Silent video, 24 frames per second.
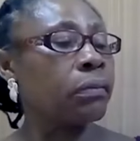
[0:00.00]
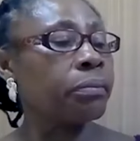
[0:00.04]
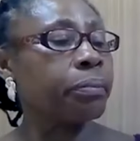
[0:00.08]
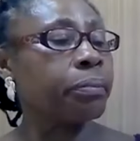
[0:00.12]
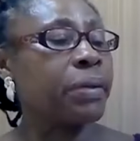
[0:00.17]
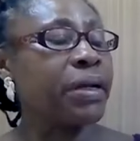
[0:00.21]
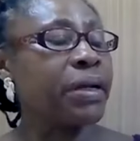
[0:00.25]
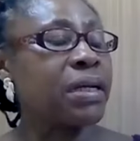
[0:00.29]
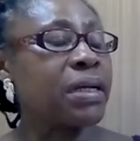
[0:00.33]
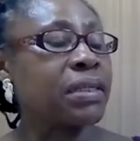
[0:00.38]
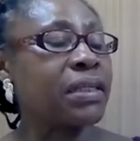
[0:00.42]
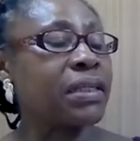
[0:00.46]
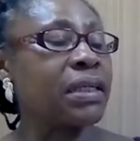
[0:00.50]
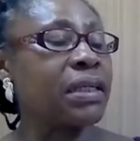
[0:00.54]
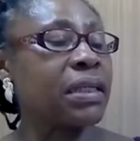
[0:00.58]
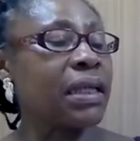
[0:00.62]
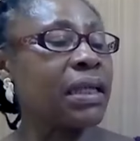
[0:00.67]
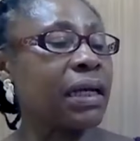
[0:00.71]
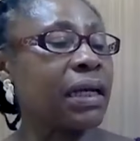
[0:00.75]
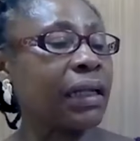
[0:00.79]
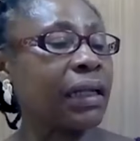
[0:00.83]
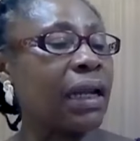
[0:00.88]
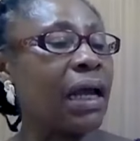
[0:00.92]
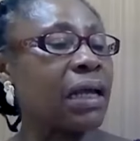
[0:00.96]
brings in
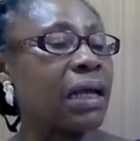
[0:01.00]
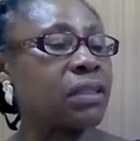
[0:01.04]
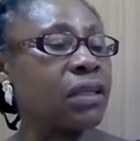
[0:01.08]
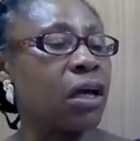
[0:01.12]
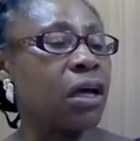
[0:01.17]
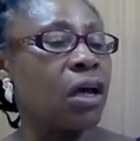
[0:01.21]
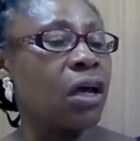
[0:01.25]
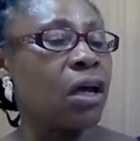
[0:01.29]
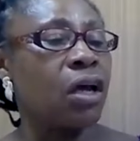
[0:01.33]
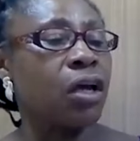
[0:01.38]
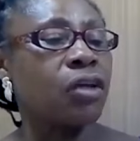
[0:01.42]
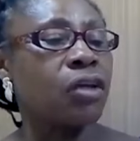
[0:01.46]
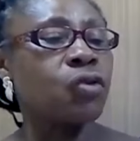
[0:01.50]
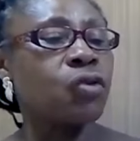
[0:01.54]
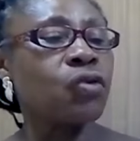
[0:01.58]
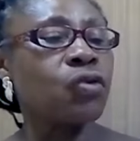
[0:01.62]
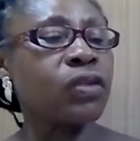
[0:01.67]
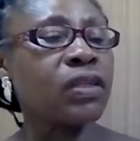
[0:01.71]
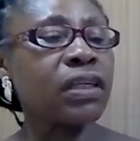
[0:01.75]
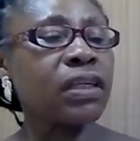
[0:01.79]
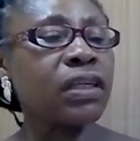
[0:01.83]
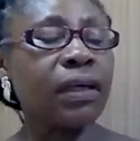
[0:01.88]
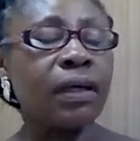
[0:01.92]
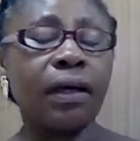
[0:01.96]
the class. You
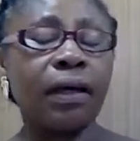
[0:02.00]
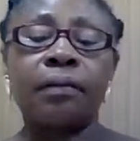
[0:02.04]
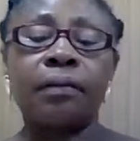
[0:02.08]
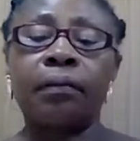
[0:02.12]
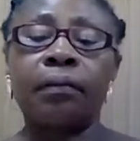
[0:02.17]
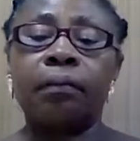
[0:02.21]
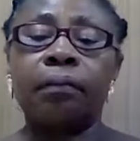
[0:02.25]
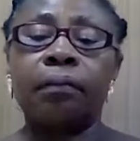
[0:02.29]
see,